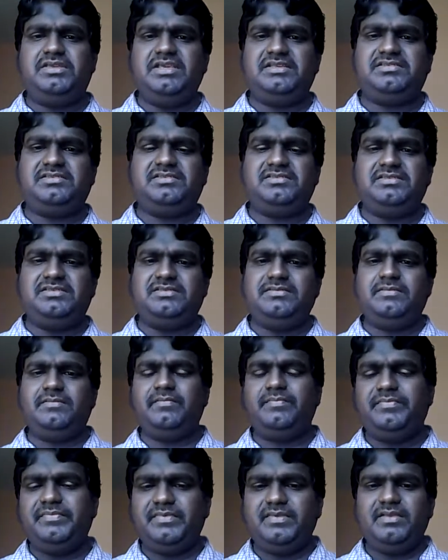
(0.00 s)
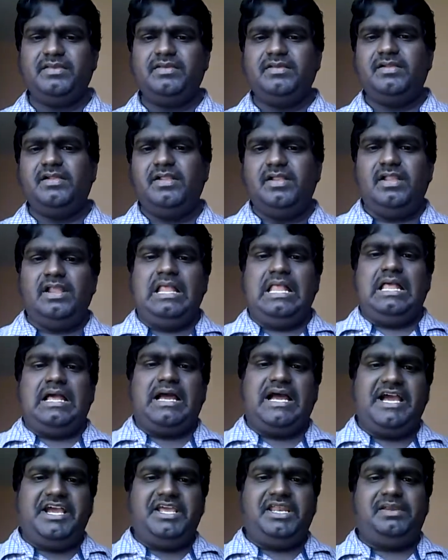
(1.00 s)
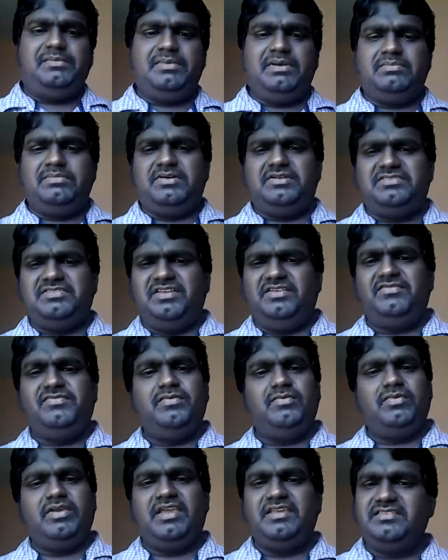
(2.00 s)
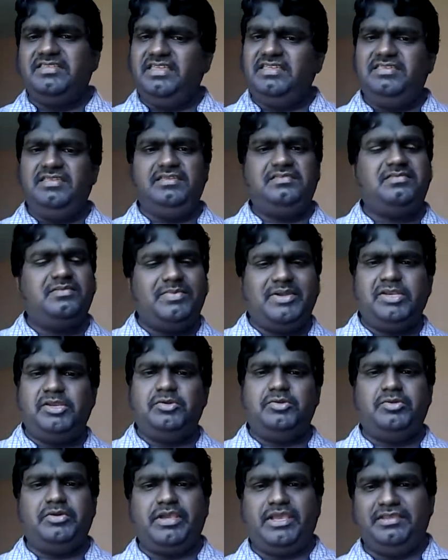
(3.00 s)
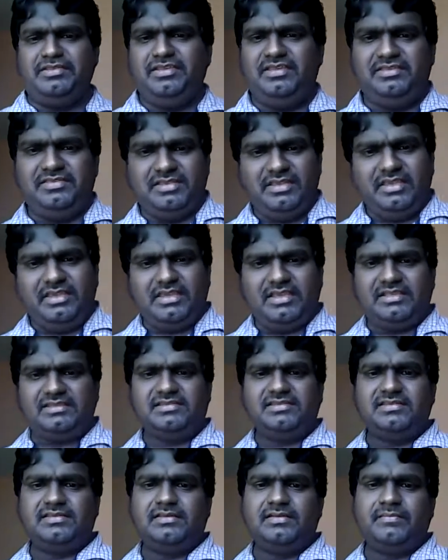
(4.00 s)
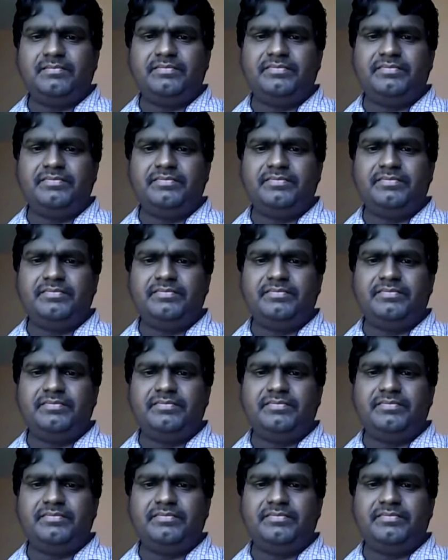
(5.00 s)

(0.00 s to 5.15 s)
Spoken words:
Yes, I remember. See, if you ACC cement, you know ACC. Yes.